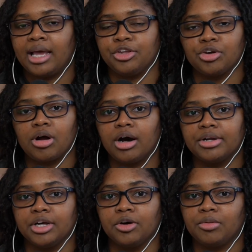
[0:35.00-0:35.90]
in your
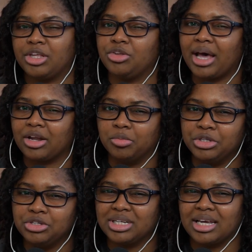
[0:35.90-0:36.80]
audio. And then you add on
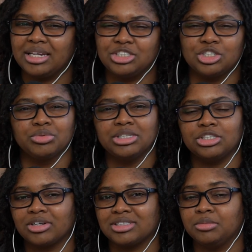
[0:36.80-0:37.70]
music and it just really
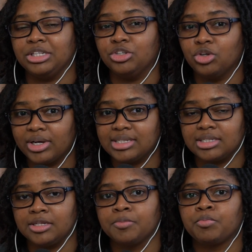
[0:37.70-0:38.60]
starts to be
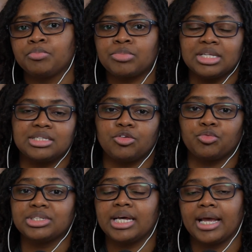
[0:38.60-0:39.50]
noisy instead of
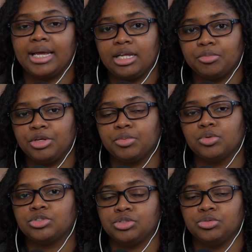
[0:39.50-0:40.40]
retaining people
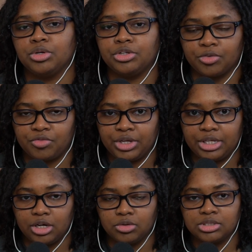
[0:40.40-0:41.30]
to your
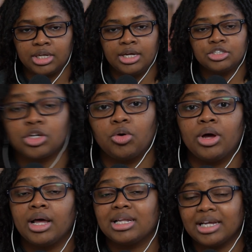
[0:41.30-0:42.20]
videos. So
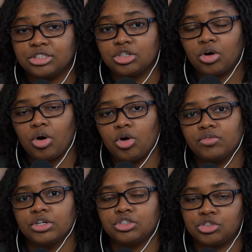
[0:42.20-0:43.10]
let's go
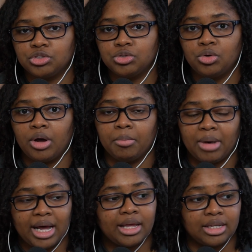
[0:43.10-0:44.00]
over to
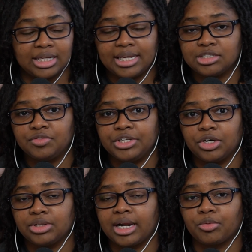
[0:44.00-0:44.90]
my latest
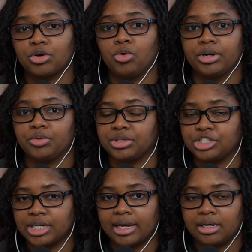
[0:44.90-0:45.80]
video that I recorded with the
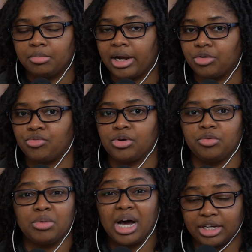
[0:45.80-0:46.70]
shotgun
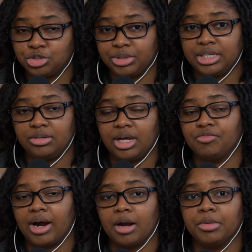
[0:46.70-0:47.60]
microphone, untreated
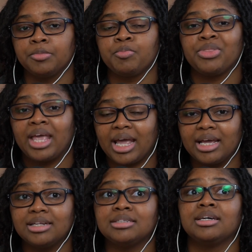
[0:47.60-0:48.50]
environment,
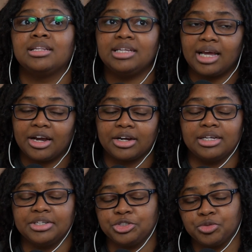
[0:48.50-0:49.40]
and the air
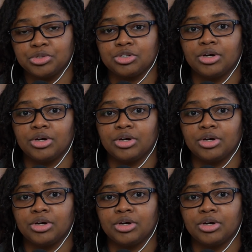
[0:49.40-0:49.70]
conditioner was